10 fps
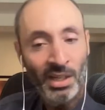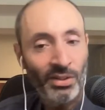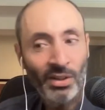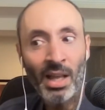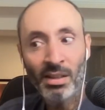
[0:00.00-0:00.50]

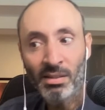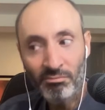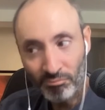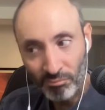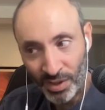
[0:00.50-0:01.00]
They're not
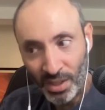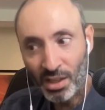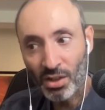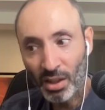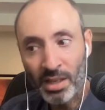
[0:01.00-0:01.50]
thinking
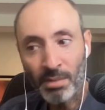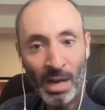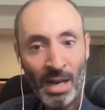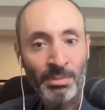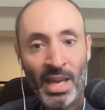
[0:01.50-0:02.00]
you're like,
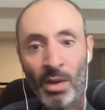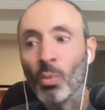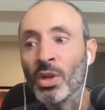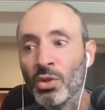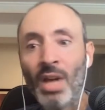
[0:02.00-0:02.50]
mom, dad,
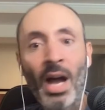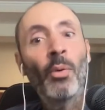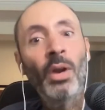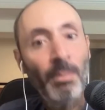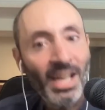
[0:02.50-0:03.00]
when you die,
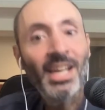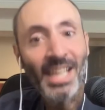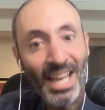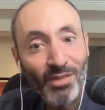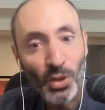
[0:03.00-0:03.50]
what am I going to
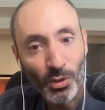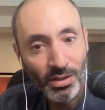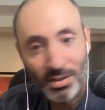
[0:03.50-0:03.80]
get of yours?